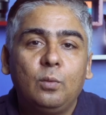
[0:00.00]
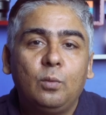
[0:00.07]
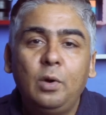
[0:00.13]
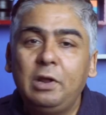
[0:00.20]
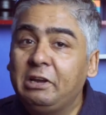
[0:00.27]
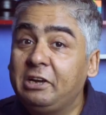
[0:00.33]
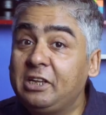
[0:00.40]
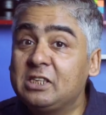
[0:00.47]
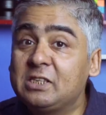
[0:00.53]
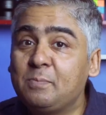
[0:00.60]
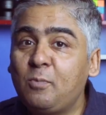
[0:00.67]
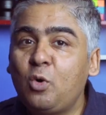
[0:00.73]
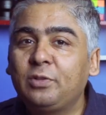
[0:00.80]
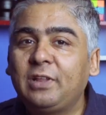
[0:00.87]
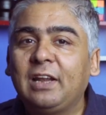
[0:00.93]
Well, it is
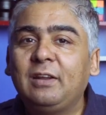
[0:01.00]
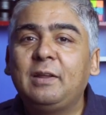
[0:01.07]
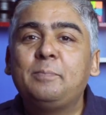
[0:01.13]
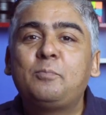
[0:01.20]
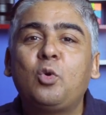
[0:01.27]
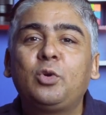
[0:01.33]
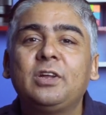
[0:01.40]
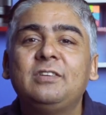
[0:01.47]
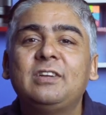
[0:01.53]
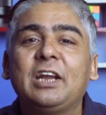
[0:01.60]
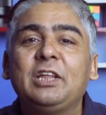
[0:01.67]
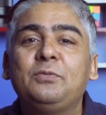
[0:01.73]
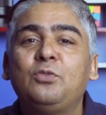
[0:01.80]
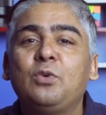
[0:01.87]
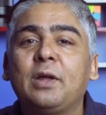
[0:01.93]
more than important that
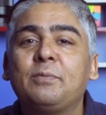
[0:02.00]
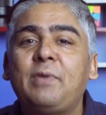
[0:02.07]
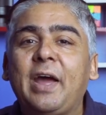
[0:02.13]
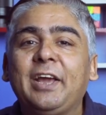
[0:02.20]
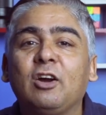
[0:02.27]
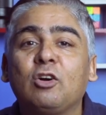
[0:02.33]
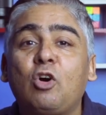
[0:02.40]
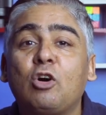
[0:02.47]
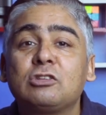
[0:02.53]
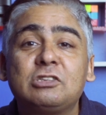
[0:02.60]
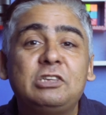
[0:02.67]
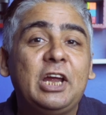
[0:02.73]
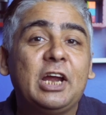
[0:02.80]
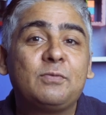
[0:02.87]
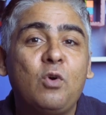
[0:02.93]
if you are buying a
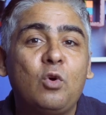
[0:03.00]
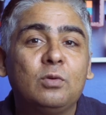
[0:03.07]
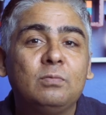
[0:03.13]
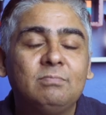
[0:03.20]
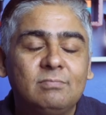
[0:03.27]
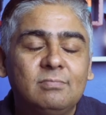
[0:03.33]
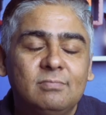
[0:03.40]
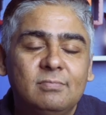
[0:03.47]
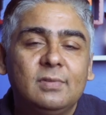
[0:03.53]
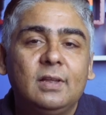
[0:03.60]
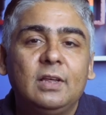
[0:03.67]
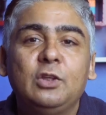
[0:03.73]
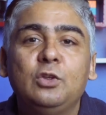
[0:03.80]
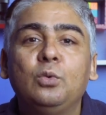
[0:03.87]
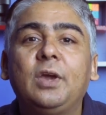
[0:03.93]
costly headphone,
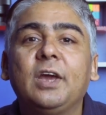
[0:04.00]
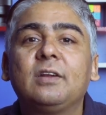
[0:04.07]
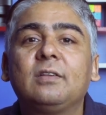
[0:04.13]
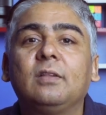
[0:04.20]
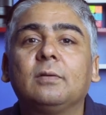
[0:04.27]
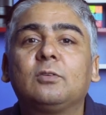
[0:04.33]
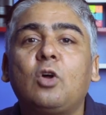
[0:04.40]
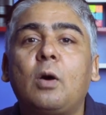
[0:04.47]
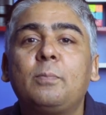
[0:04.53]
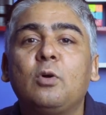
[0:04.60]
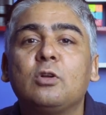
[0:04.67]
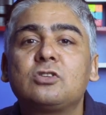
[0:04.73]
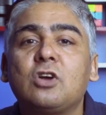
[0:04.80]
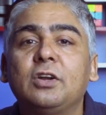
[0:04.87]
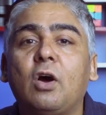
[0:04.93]
you get the
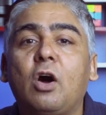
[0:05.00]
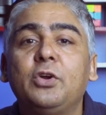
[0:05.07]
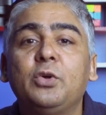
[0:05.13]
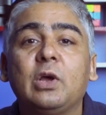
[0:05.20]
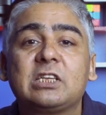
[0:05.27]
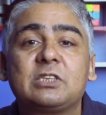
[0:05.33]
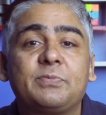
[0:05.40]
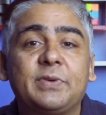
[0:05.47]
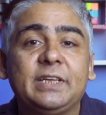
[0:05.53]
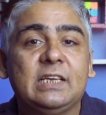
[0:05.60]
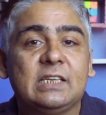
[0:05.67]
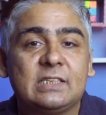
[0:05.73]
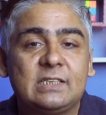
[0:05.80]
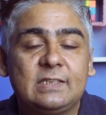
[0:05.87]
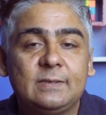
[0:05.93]
top-notch audio
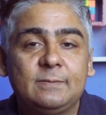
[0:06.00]
experience.